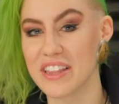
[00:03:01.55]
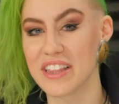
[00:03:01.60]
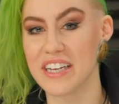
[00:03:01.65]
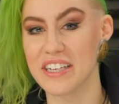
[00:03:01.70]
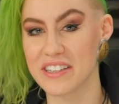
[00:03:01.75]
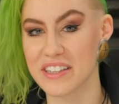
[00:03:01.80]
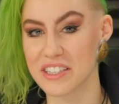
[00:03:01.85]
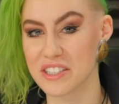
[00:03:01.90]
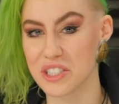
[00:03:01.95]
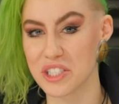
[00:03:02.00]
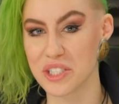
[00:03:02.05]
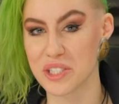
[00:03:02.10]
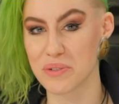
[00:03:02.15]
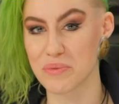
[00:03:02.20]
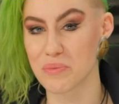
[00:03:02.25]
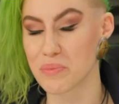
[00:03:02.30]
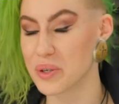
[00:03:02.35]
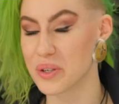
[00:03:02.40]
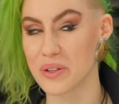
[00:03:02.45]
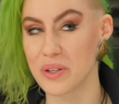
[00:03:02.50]
think that she's
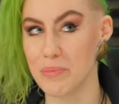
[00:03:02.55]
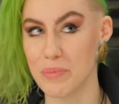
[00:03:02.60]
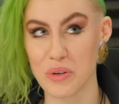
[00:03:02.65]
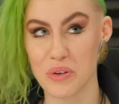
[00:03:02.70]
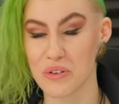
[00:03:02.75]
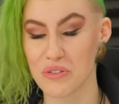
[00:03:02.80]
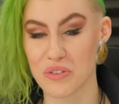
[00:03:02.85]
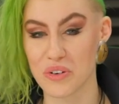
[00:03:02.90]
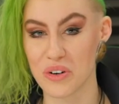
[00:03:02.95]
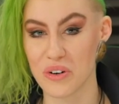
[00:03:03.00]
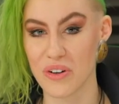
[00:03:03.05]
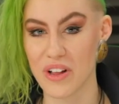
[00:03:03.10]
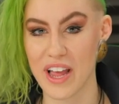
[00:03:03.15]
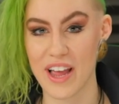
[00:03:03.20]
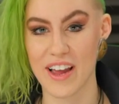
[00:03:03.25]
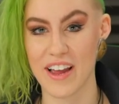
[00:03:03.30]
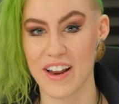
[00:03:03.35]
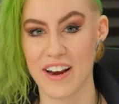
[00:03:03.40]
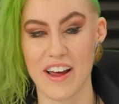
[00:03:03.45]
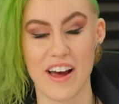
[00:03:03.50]
really beautiful,
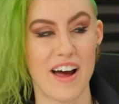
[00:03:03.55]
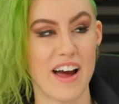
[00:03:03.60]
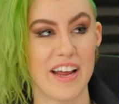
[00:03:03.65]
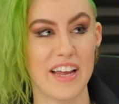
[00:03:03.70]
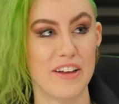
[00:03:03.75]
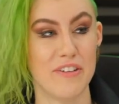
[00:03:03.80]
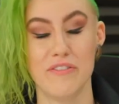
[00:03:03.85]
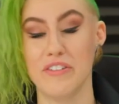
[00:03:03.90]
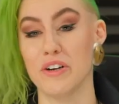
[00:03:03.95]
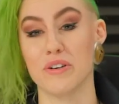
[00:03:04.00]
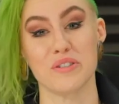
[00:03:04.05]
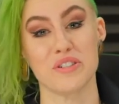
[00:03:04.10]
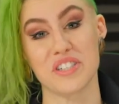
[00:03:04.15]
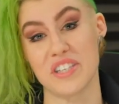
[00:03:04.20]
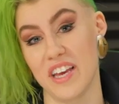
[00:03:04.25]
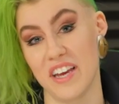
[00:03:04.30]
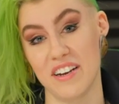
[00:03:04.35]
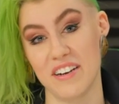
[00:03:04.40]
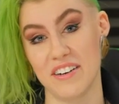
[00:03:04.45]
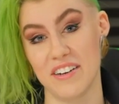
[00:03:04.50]
and I envy her
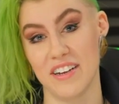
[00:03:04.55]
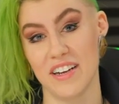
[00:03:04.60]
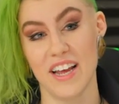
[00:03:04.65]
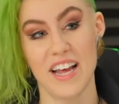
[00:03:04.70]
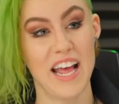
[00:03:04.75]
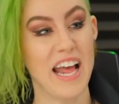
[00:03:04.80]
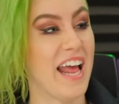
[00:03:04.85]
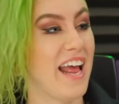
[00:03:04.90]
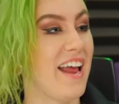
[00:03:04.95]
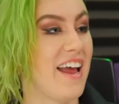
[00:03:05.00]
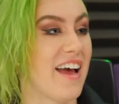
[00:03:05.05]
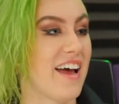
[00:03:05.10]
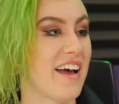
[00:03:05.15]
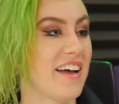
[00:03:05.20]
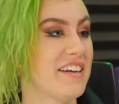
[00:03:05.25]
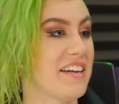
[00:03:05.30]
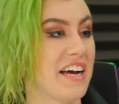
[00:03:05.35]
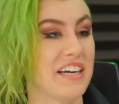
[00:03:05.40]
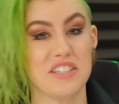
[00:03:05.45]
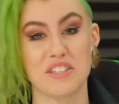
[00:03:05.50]
skin,
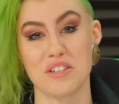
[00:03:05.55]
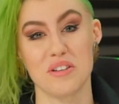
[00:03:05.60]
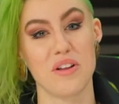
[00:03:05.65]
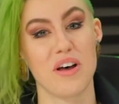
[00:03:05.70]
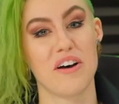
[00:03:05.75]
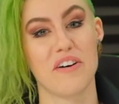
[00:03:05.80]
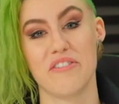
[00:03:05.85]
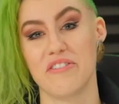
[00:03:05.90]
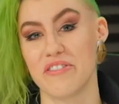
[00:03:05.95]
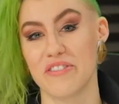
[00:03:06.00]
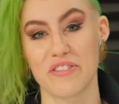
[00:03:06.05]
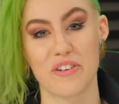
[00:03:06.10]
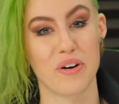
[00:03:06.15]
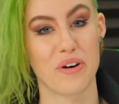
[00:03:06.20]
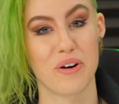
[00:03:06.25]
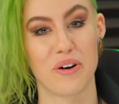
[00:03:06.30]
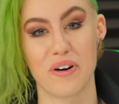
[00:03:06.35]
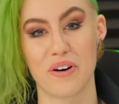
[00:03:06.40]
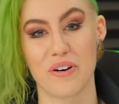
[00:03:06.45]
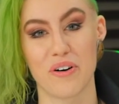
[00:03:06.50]
and I just love
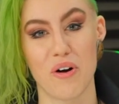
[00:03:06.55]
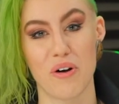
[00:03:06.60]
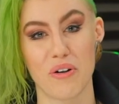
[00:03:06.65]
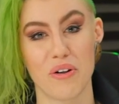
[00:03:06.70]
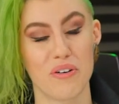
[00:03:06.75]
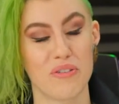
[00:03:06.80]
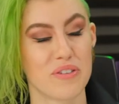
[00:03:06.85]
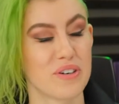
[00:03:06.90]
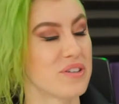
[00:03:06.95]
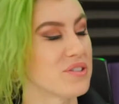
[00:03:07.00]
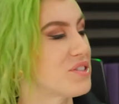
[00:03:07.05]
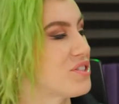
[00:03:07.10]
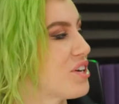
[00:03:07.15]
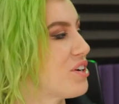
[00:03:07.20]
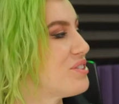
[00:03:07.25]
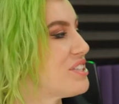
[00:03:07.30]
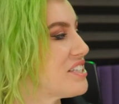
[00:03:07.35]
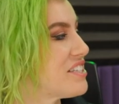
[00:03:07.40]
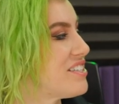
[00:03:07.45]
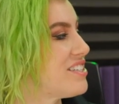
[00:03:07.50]
her all over.
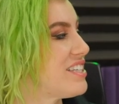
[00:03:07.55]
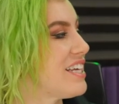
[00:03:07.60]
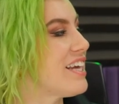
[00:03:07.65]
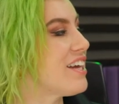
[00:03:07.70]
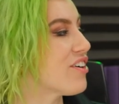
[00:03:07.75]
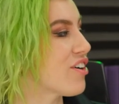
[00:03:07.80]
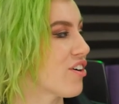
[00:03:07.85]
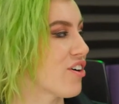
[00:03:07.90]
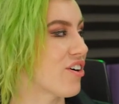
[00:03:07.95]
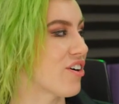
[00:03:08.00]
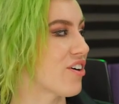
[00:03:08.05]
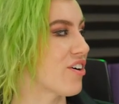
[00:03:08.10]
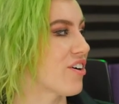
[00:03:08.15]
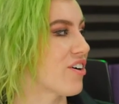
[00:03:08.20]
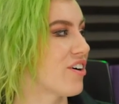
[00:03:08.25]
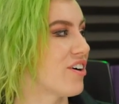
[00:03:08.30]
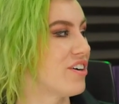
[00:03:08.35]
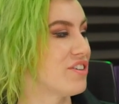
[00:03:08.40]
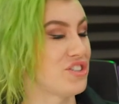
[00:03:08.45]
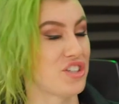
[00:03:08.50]
So to see
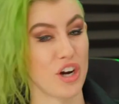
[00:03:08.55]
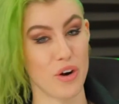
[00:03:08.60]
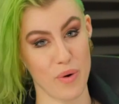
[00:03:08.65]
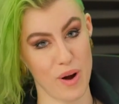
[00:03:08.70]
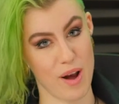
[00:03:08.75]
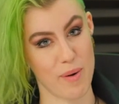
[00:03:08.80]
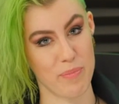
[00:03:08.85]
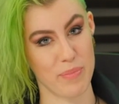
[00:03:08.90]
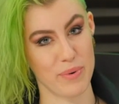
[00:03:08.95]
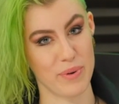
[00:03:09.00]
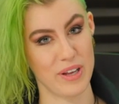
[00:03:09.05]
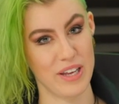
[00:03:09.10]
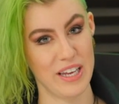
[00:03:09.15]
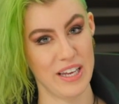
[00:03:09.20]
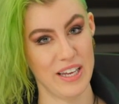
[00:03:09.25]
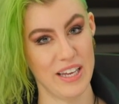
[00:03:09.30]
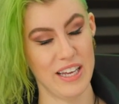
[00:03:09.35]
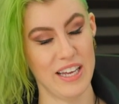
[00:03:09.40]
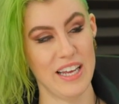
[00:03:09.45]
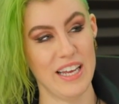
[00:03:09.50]
her show up
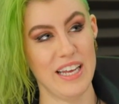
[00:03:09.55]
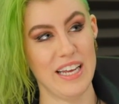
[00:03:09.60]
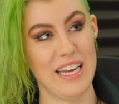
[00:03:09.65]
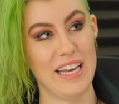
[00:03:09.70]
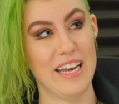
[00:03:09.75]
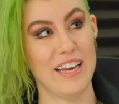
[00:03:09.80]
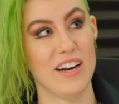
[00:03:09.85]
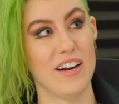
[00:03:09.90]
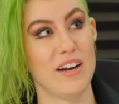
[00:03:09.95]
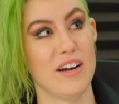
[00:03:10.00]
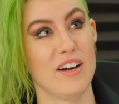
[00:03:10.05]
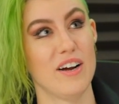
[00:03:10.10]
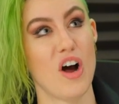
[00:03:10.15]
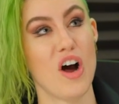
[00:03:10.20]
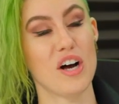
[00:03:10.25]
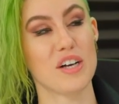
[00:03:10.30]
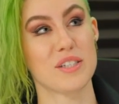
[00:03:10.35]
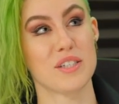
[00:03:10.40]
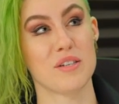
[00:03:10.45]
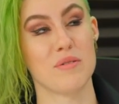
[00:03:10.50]
in an
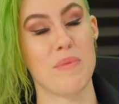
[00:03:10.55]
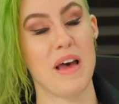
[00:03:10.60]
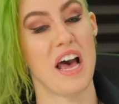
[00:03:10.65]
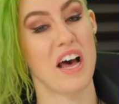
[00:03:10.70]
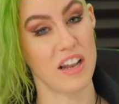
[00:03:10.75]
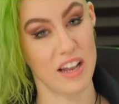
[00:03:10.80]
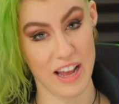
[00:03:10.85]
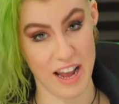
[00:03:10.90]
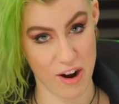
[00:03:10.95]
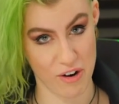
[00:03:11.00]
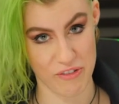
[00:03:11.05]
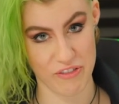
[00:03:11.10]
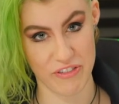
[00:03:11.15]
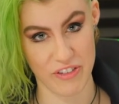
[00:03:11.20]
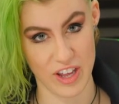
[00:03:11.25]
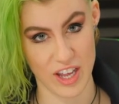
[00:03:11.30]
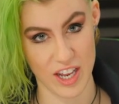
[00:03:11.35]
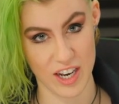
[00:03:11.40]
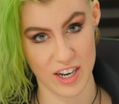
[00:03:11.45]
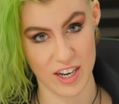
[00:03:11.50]
awesome Hela
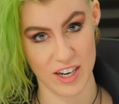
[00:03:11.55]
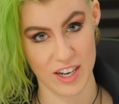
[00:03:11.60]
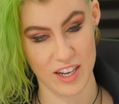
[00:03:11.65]
outfit,